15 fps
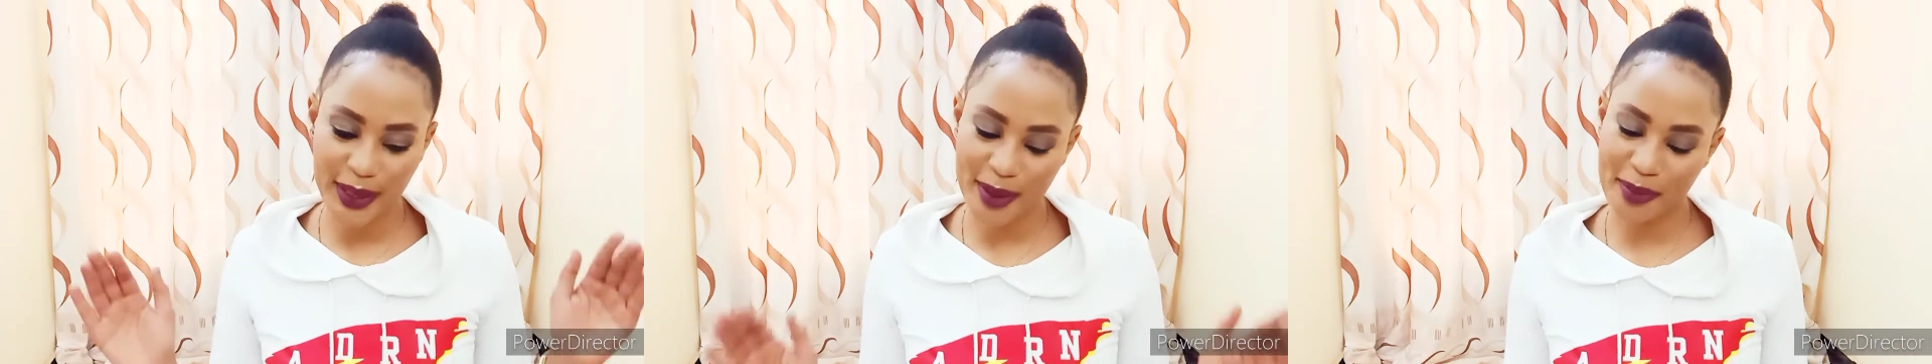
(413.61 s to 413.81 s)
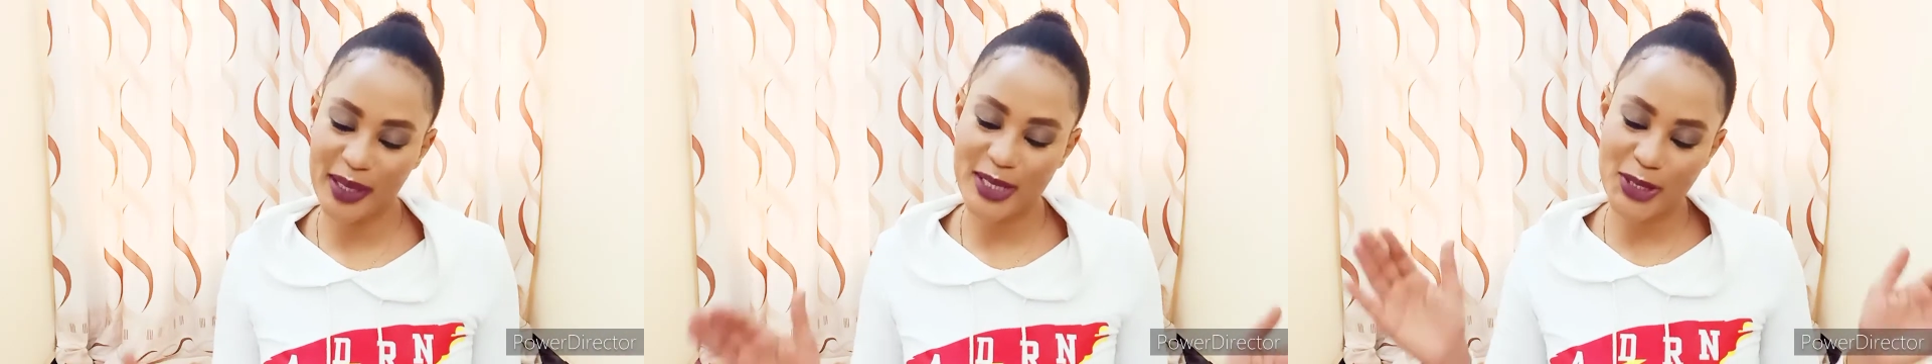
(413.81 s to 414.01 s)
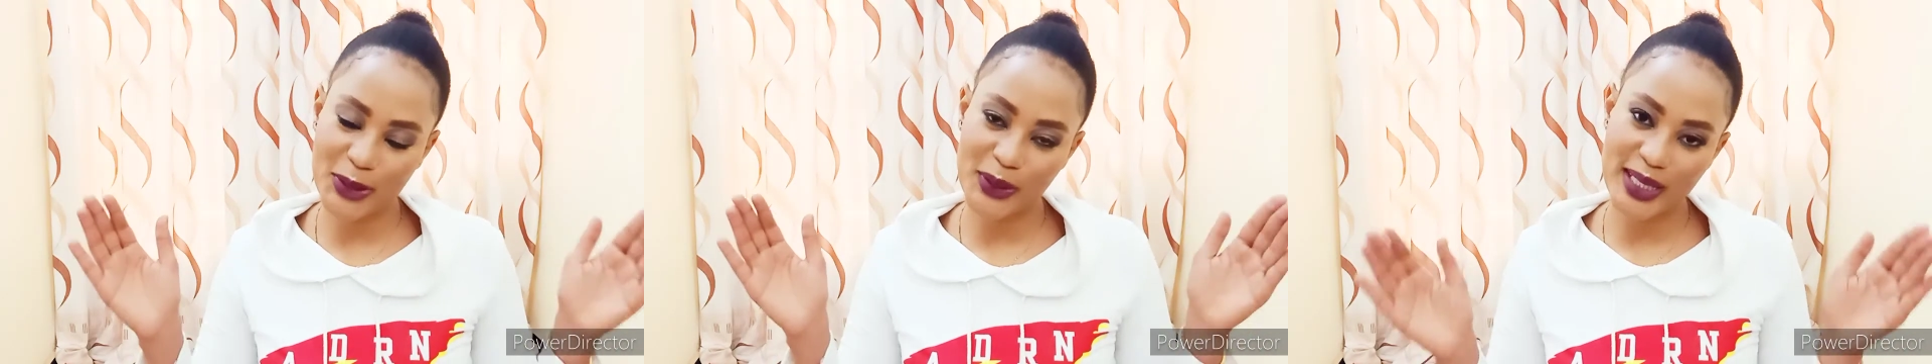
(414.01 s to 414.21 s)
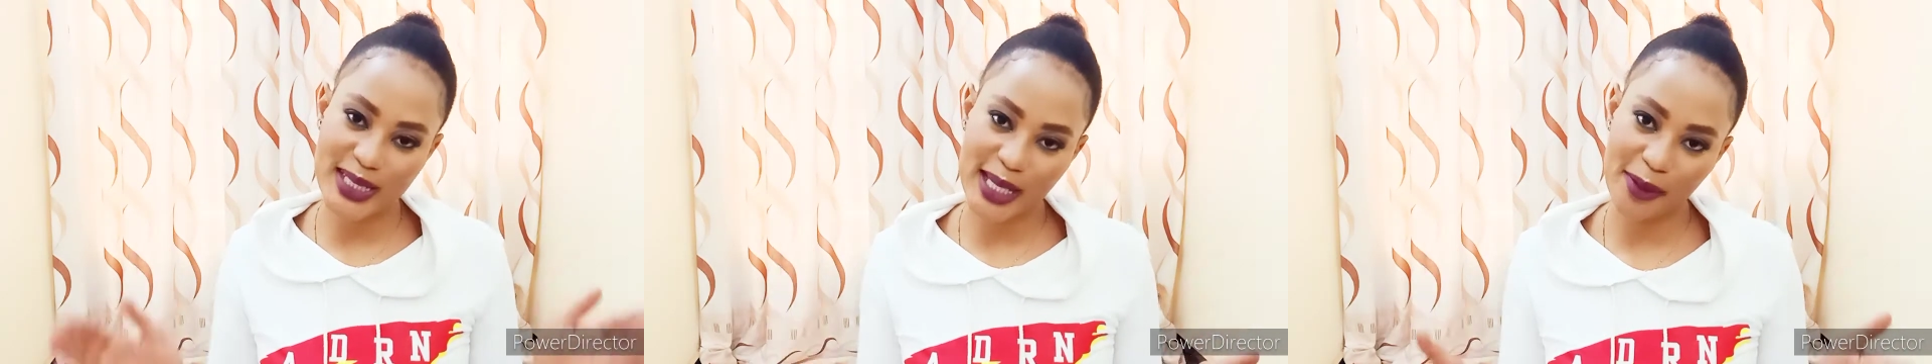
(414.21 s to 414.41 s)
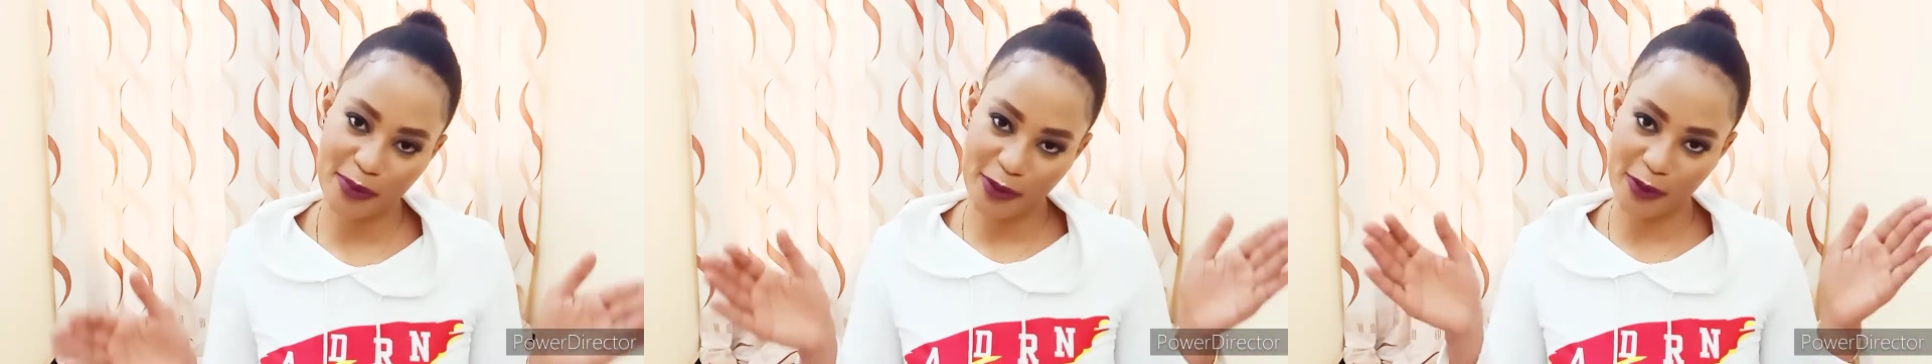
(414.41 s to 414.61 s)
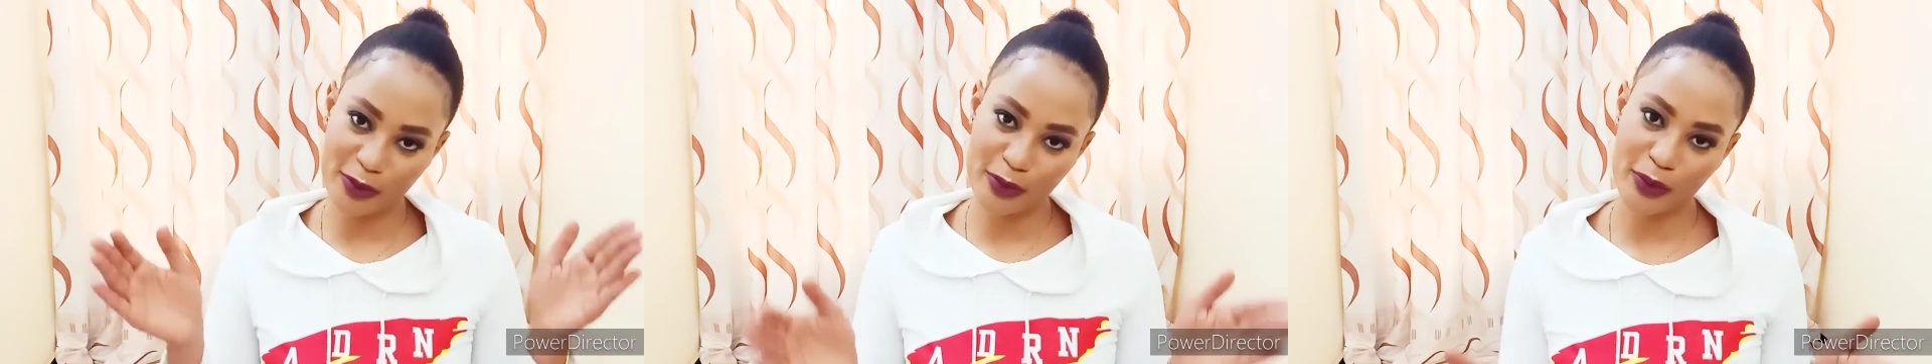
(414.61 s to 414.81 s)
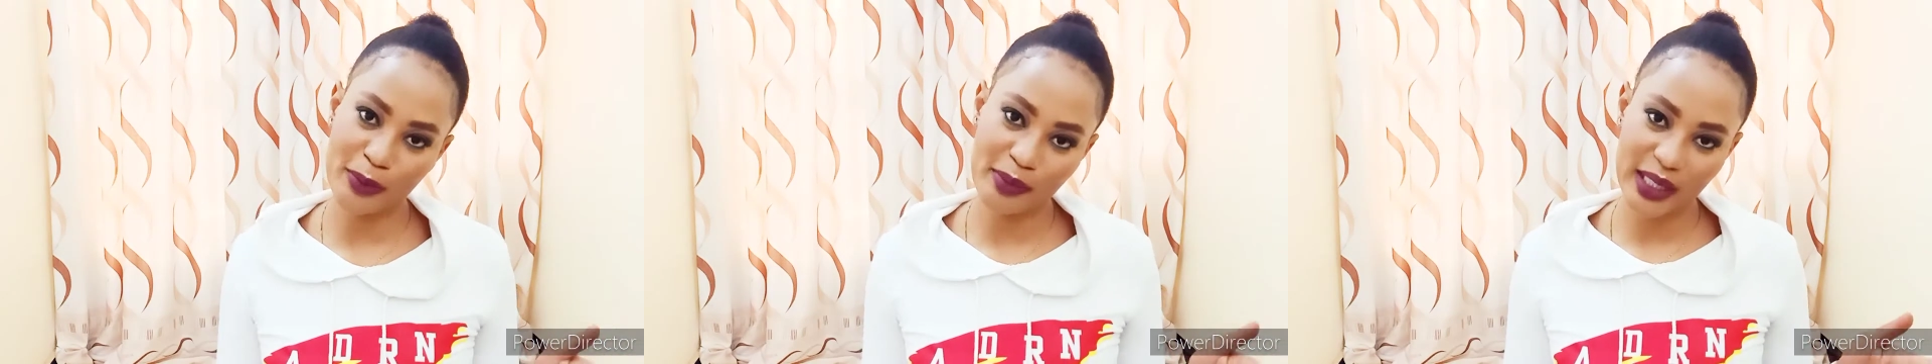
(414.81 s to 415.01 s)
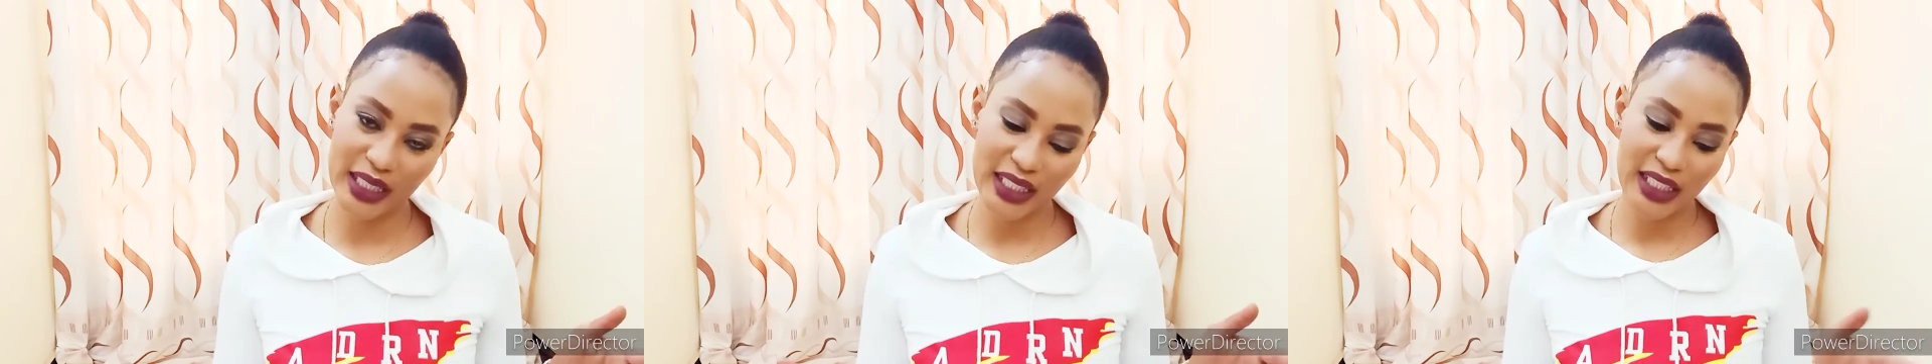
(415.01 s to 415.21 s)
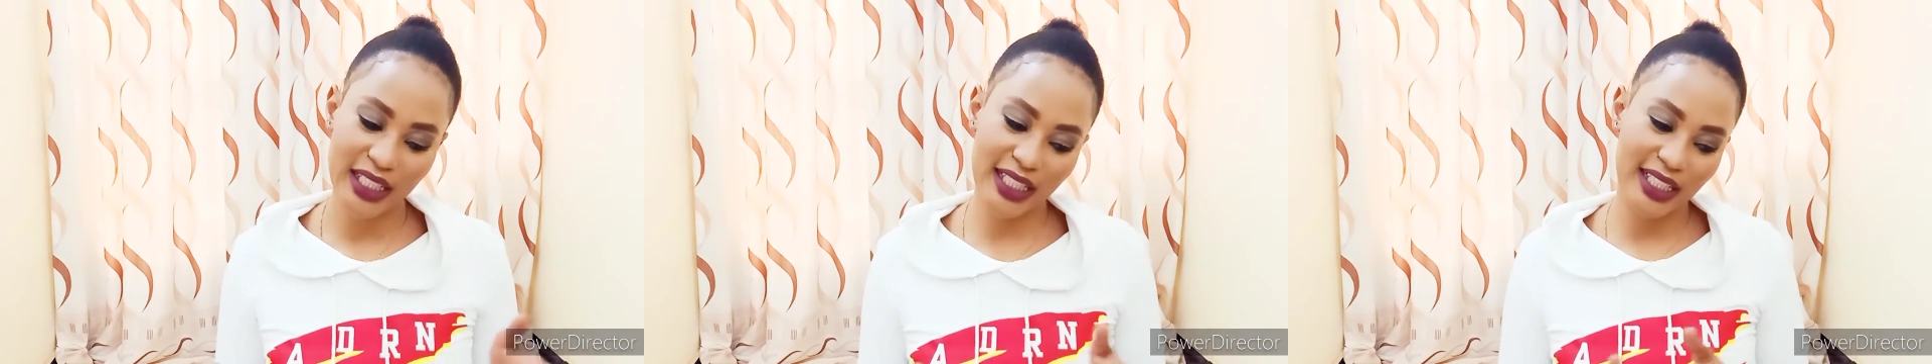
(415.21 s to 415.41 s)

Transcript: immature type of woman.